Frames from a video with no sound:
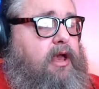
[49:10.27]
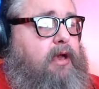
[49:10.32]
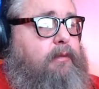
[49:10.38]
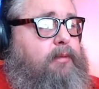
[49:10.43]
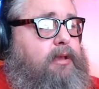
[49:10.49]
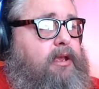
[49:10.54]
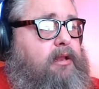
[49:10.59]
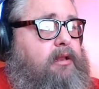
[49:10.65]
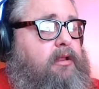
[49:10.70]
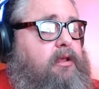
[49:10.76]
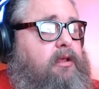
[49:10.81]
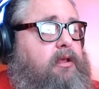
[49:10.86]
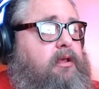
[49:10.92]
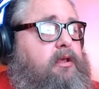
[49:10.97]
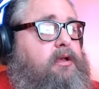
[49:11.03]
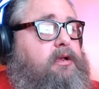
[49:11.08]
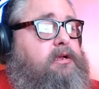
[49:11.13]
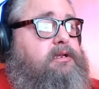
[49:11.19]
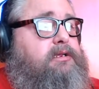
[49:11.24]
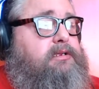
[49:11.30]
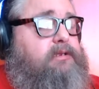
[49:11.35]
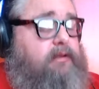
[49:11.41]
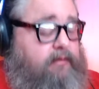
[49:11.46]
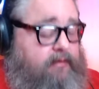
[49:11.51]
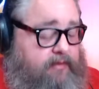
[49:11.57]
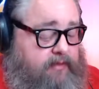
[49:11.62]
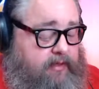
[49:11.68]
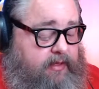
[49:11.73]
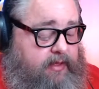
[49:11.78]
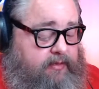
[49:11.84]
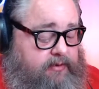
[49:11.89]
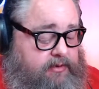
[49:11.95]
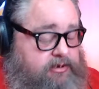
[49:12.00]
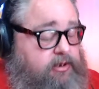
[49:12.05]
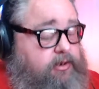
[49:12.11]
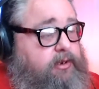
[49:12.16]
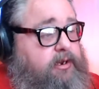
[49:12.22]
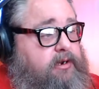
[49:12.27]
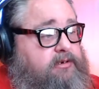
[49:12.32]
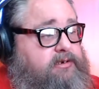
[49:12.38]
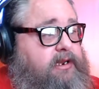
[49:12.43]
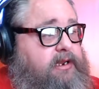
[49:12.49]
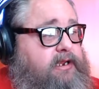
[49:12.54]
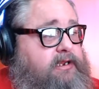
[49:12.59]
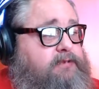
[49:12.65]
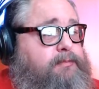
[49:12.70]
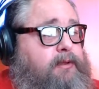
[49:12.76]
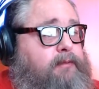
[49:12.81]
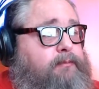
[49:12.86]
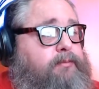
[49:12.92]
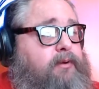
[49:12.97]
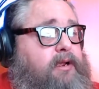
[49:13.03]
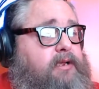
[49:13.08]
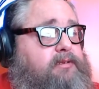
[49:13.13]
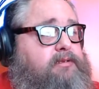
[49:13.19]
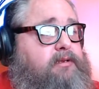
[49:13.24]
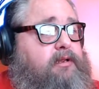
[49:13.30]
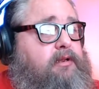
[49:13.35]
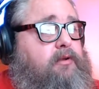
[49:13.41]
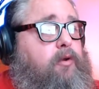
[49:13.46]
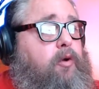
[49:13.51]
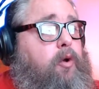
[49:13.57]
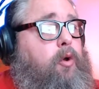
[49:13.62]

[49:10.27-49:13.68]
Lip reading: In the 2 years that he's been president,